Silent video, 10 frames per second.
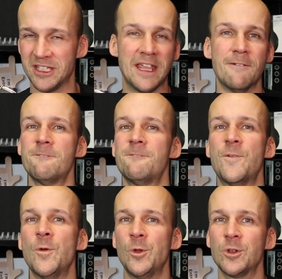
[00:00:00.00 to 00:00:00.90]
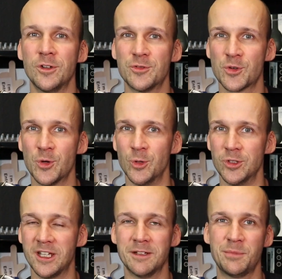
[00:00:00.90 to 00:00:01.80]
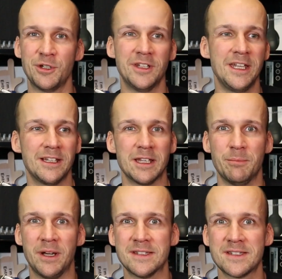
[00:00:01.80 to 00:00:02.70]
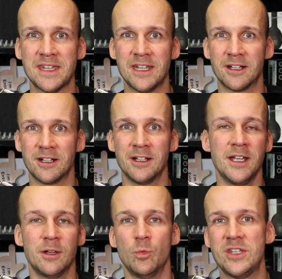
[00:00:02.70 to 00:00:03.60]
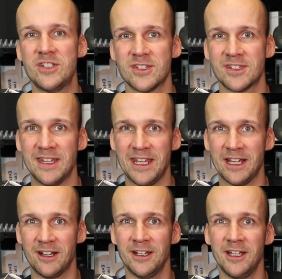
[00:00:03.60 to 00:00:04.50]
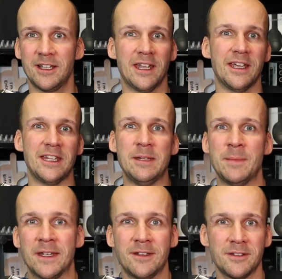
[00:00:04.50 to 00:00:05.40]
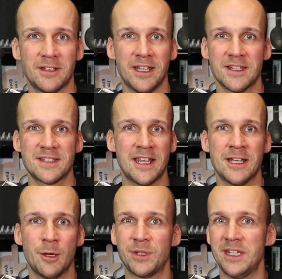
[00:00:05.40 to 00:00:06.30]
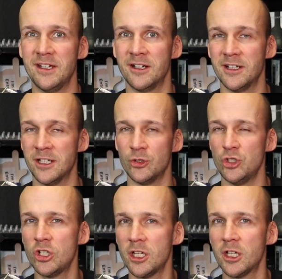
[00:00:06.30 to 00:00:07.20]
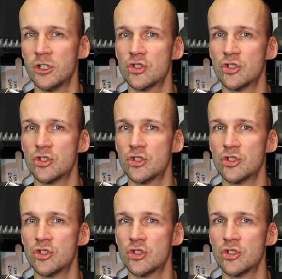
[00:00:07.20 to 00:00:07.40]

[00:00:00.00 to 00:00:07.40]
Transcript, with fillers: You get full control. You can put like buttons here, widgets there, uh, email uh, sign up here. You know, you can